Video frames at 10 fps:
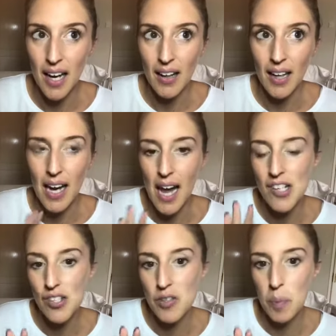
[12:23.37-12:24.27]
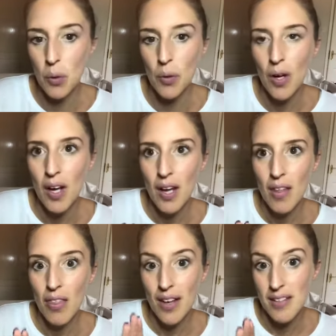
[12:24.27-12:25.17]
And can I just put
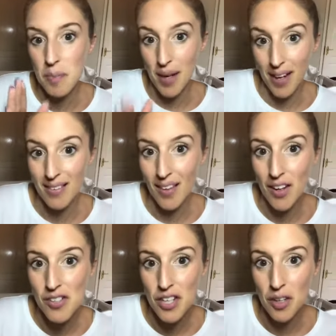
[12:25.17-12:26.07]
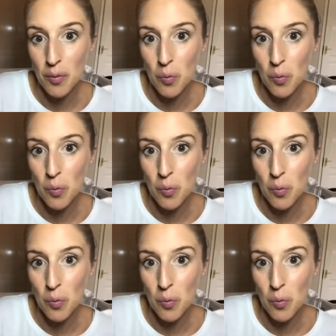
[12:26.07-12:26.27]
this bit in there too?